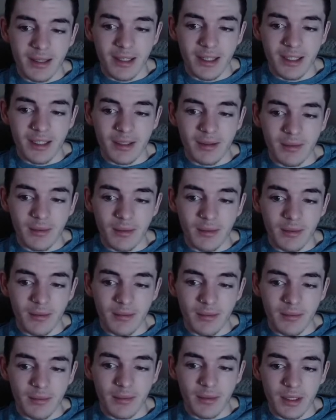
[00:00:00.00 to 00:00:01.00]

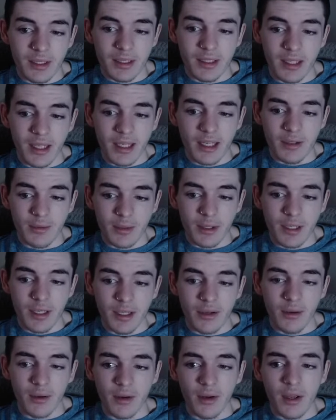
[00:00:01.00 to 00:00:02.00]
this case right
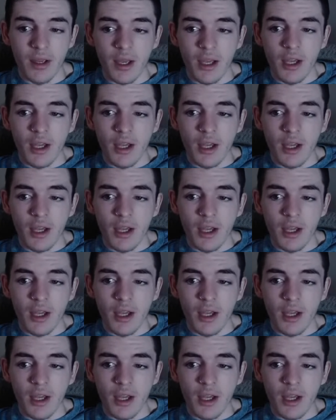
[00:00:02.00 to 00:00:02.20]
here,